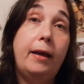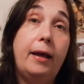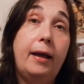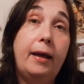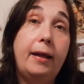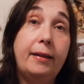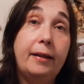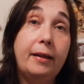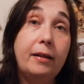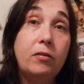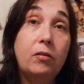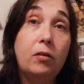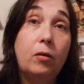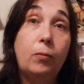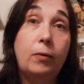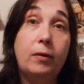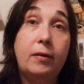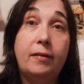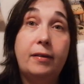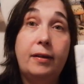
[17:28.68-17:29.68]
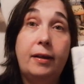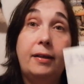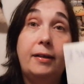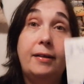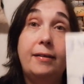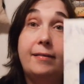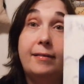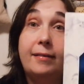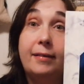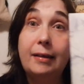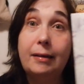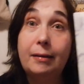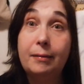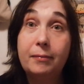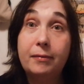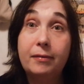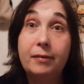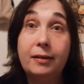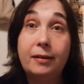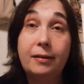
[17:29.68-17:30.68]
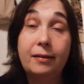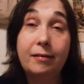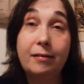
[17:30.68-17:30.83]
And then someone said, it seems that